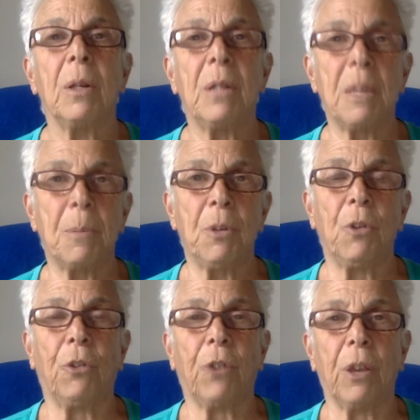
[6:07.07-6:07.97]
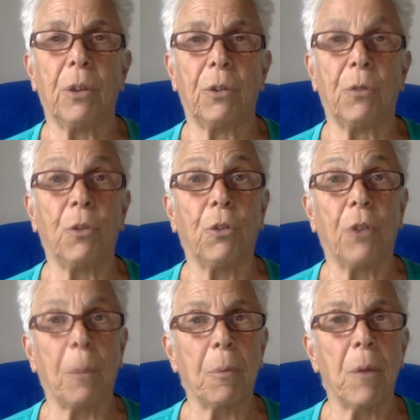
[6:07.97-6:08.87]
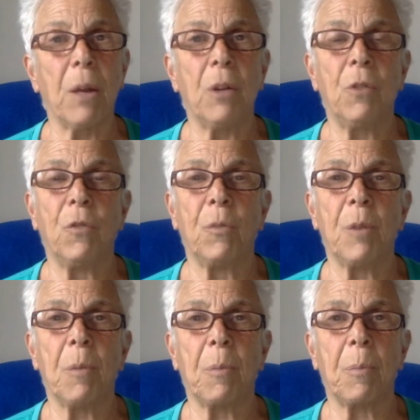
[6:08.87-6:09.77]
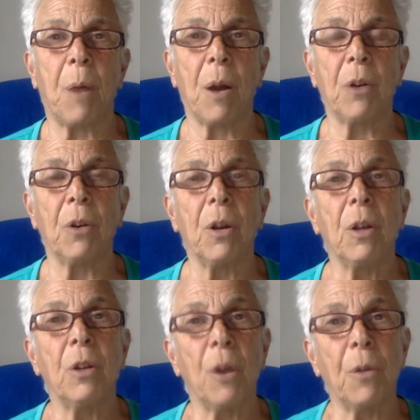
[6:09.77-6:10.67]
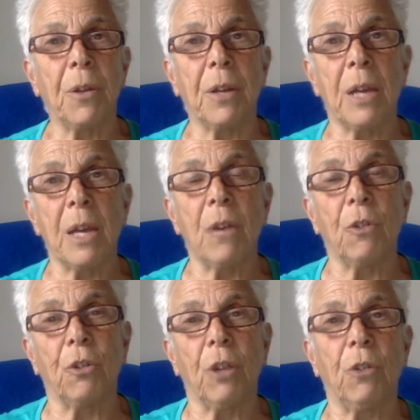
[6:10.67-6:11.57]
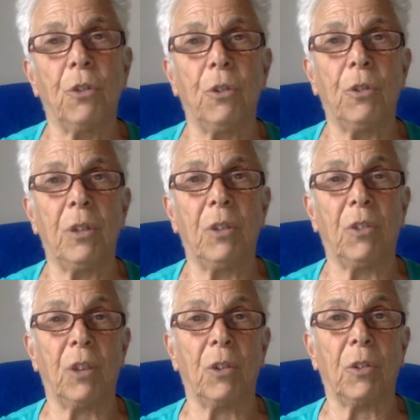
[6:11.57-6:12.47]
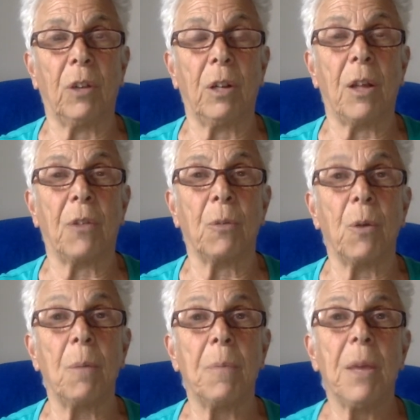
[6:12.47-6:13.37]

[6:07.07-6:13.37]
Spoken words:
Deepen your skills. If you're separated from your partner, know that he or she is using the skills in another room